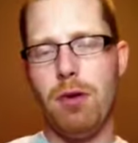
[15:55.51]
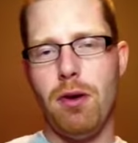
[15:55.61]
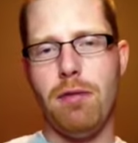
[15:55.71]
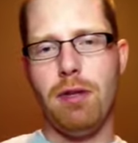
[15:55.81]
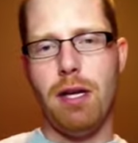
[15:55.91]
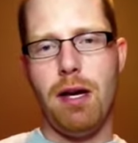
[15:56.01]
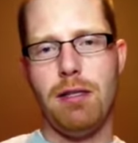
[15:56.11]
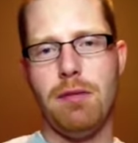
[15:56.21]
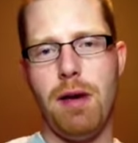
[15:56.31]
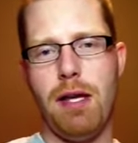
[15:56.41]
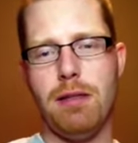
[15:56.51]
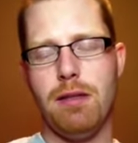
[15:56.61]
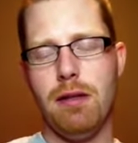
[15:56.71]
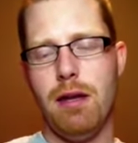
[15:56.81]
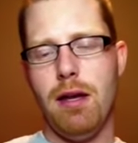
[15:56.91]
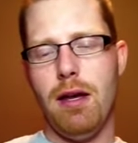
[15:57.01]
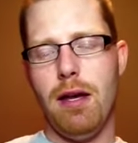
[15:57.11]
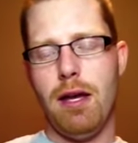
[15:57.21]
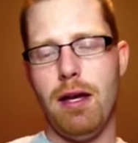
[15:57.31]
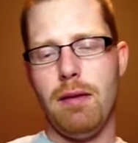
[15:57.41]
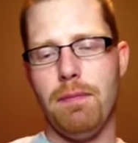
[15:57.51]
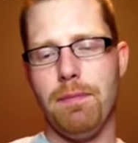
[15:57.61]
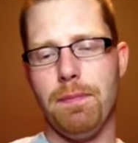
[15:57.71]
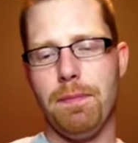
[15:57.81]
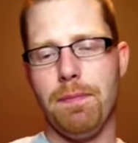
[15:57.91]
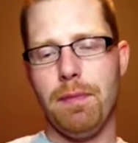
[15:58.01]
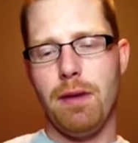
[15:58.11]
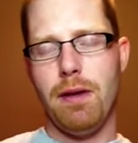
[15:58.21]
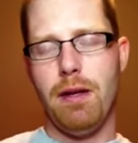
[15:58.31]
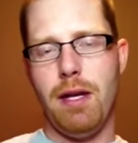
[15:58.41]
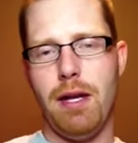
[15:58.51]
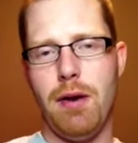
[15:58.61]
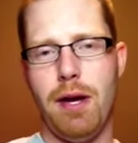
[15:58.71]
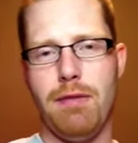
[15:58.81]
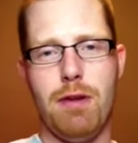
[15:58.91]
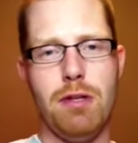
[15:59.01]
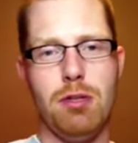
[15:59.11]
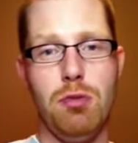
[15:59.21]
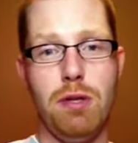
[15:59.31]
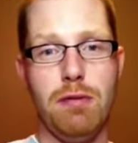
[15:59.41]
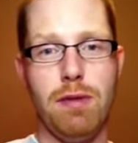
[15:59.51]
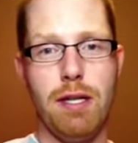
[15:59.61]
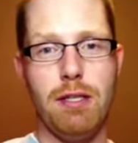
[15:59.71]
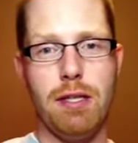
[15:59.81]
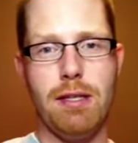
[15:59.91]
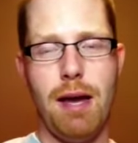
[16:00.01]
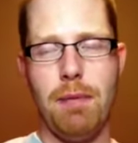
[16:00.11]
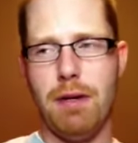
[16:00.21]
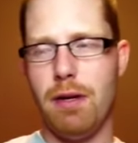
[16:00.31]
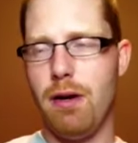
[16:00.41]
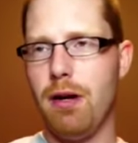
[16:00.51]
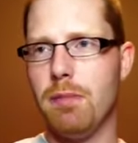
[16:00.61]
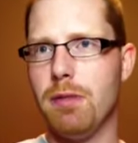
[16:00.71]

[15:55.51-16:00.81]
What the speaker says: heavily customized, and now I have all this cool inflection on the top end of the harp.